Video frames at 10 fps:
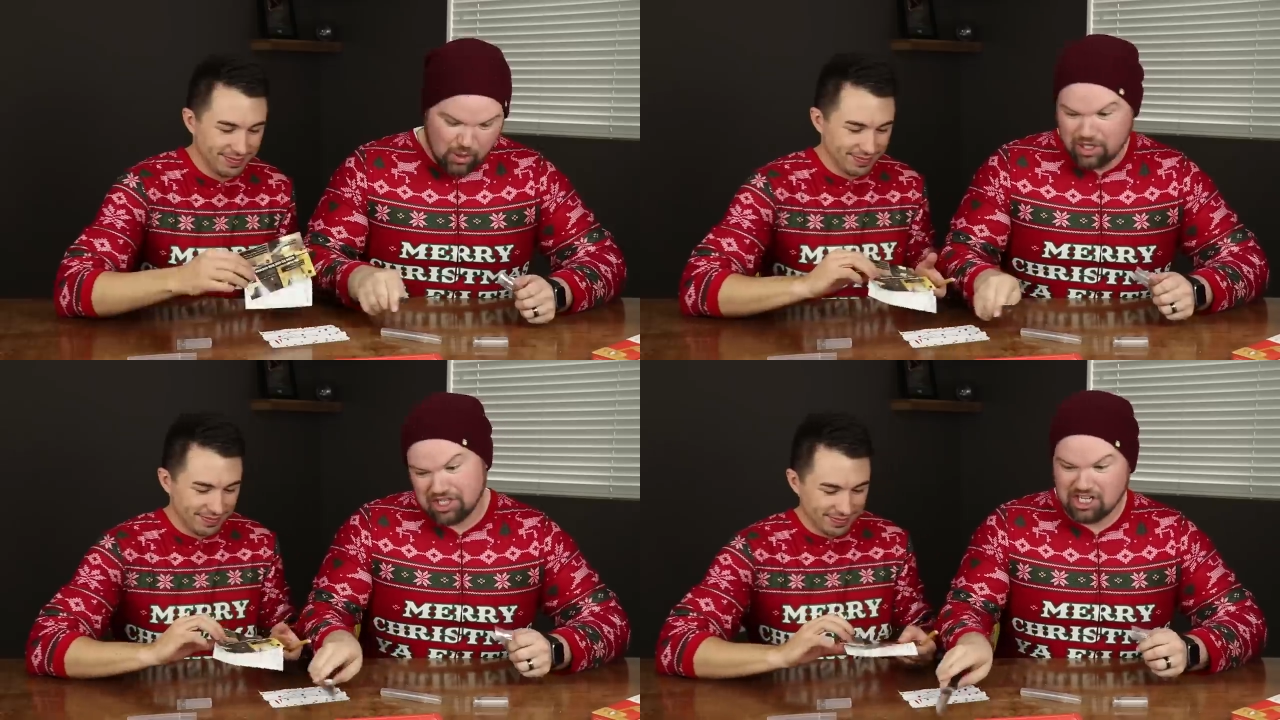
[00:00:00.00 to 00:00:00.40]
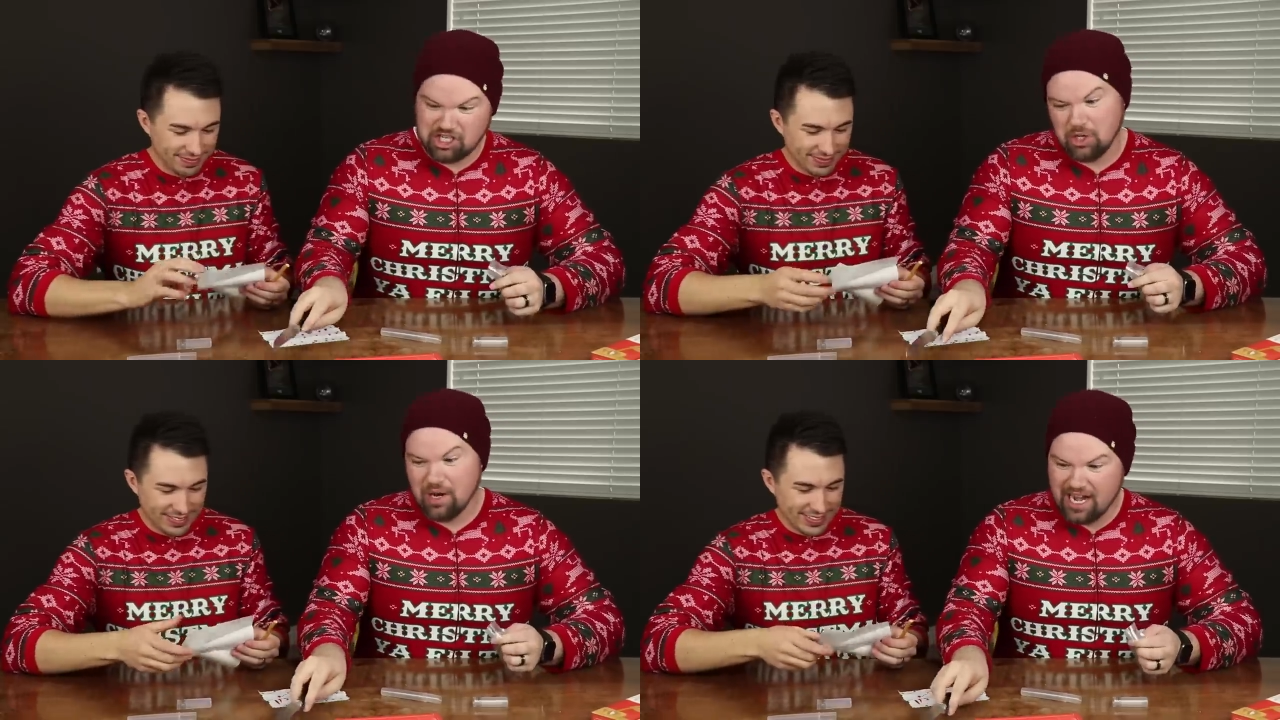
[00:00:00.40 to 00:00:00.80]
Speaker 1: we're just
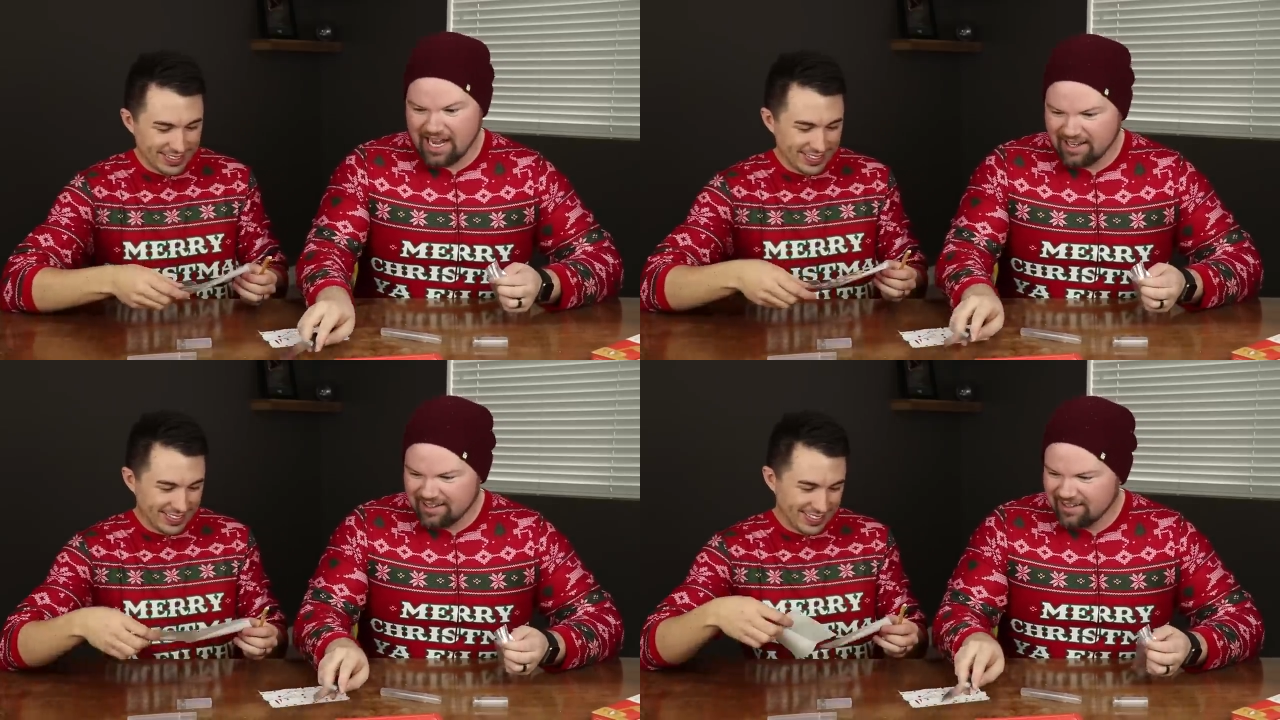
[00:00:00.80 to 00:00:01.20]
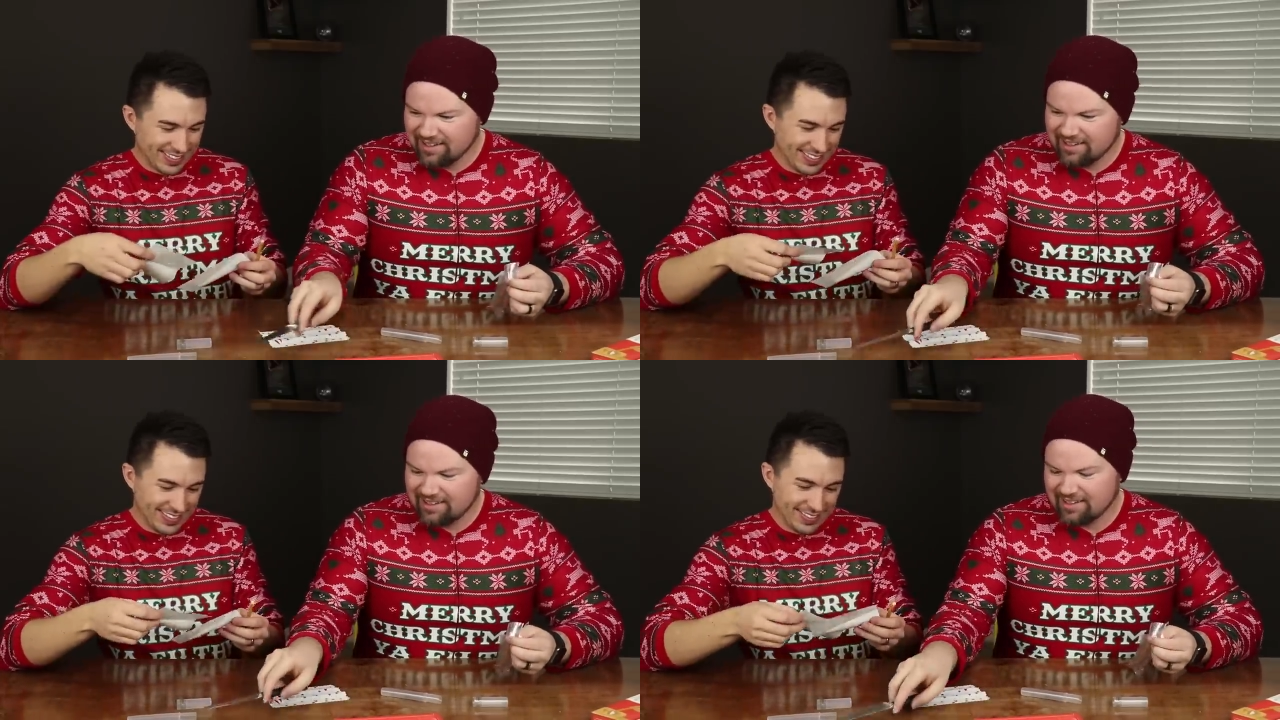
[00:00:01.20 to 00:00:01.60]
gonna chew on it.
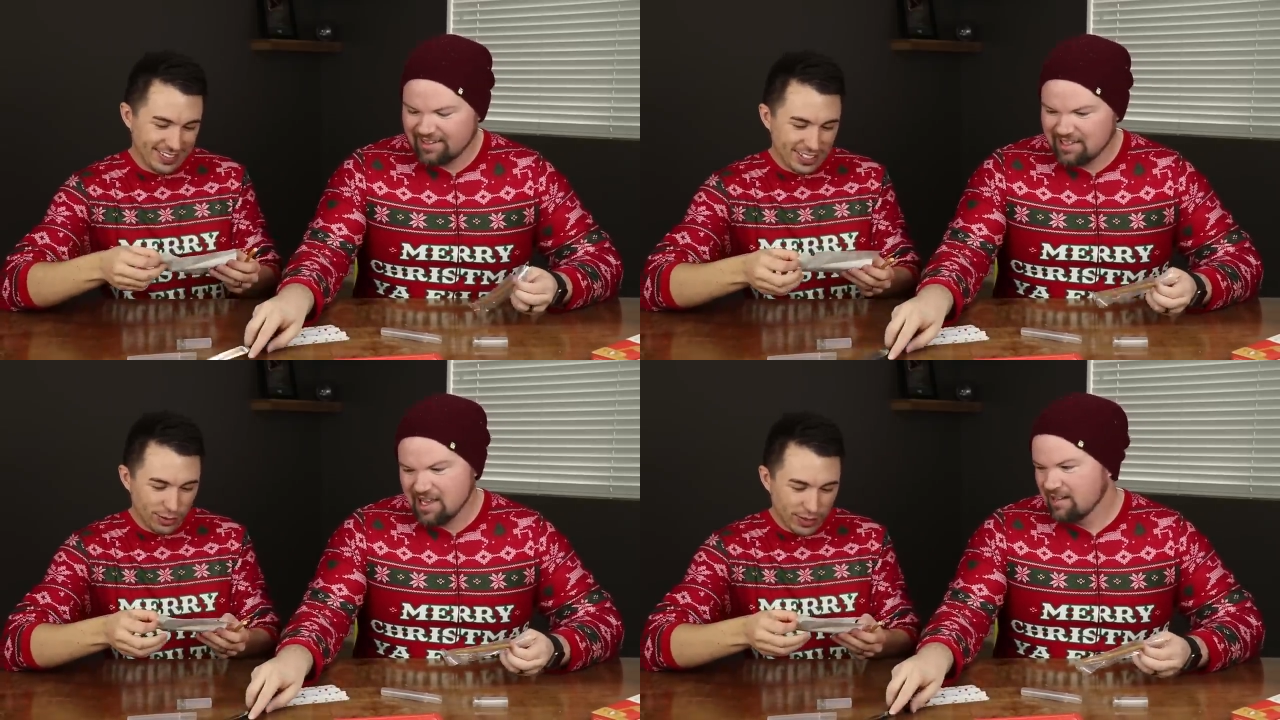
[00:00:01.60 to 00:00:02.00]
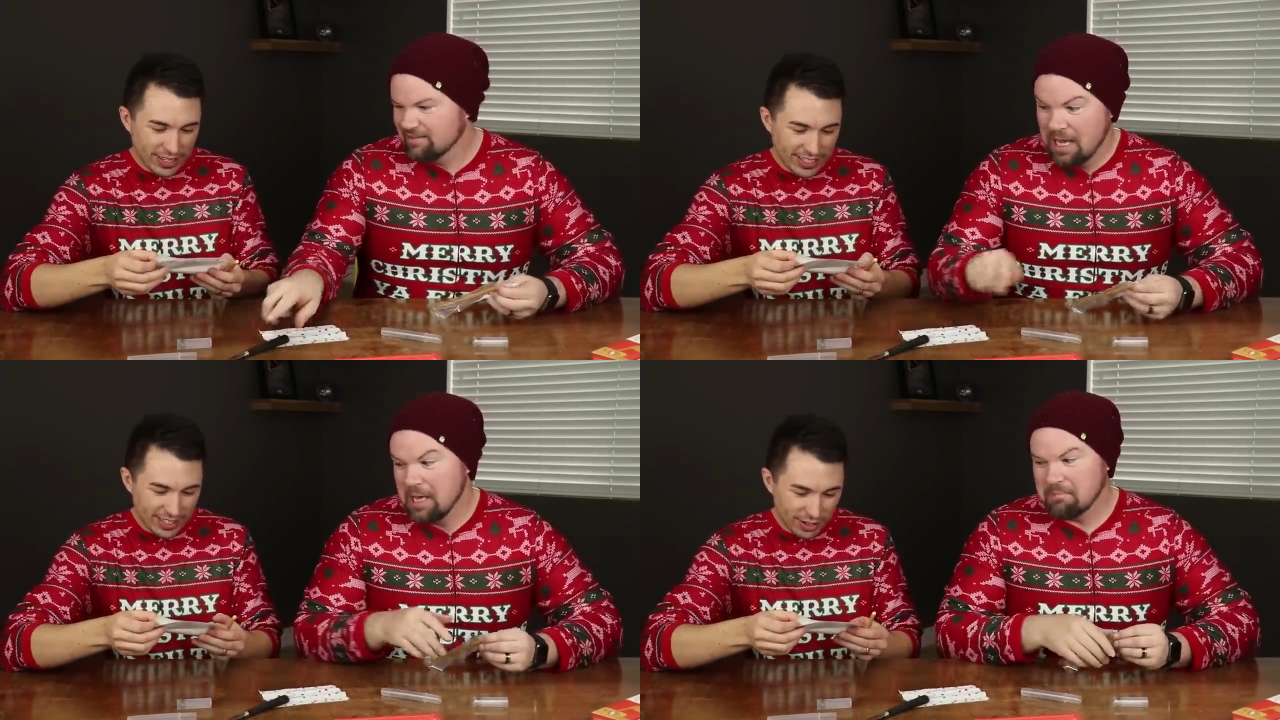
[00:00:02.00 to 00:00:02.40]
Which is
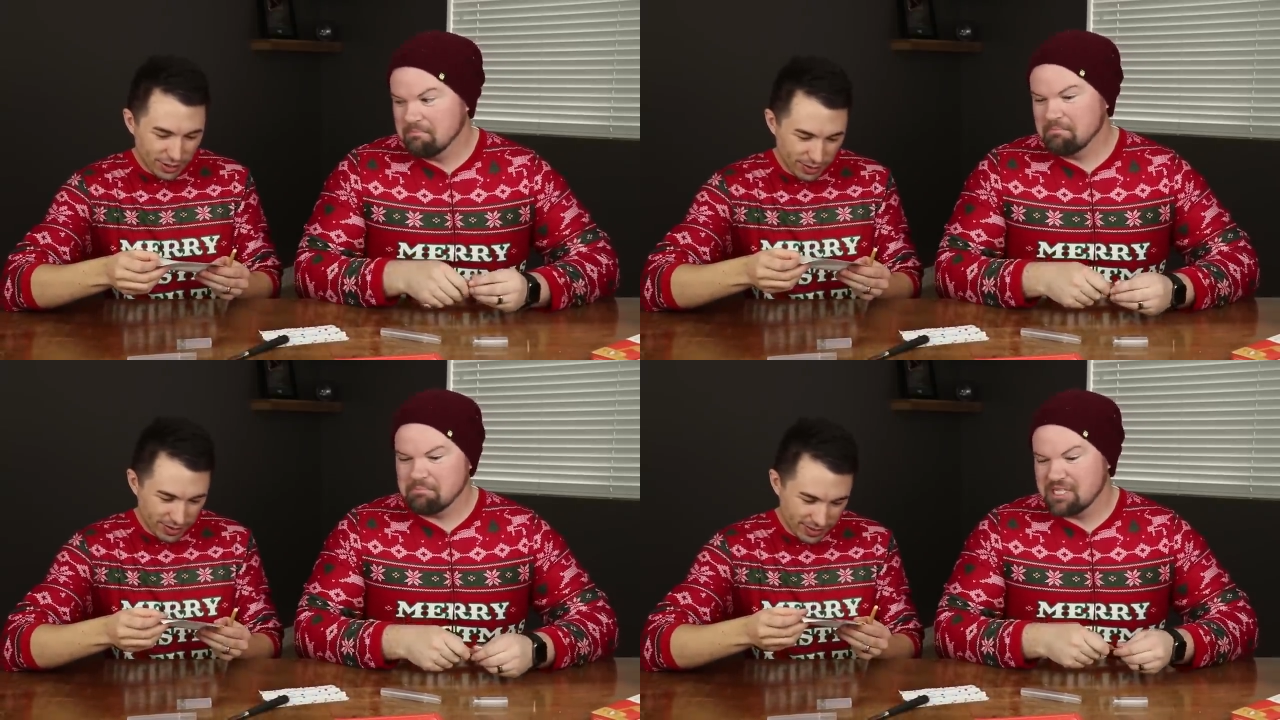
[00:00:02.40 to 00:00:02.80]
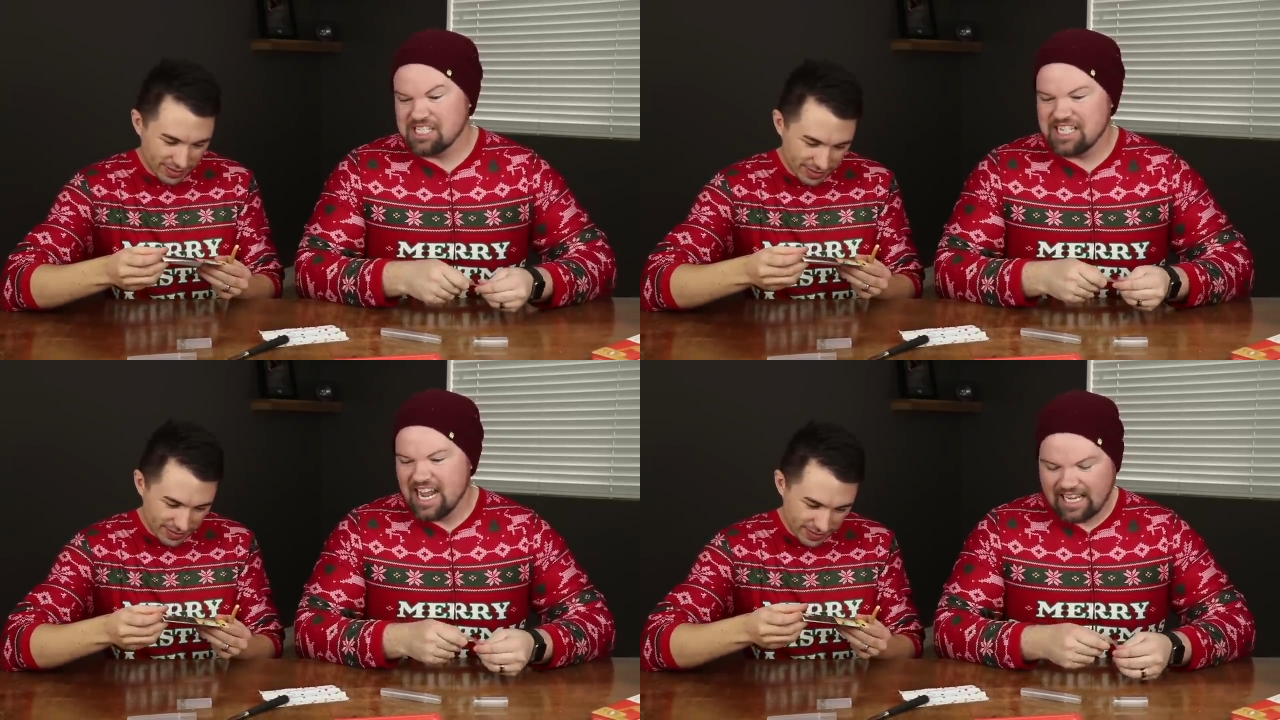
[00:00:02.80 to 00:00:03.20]
what they do.
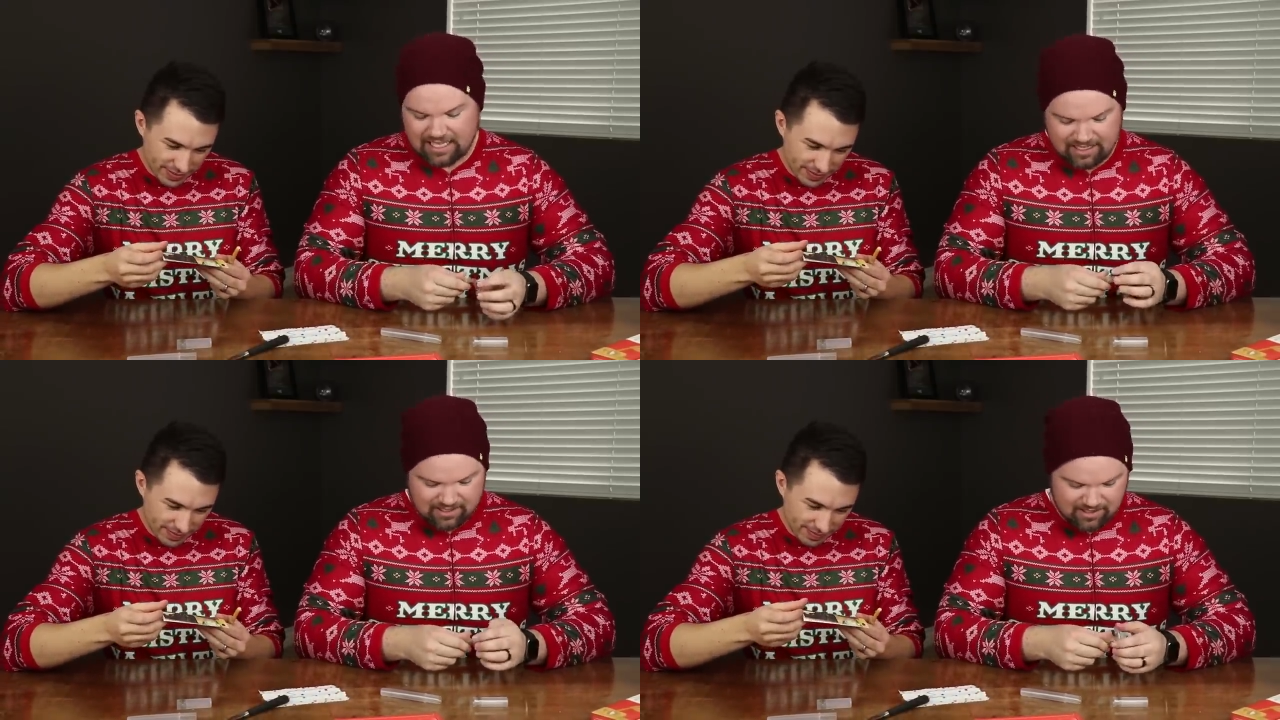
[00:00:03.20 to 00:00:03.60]
Mmm, stick.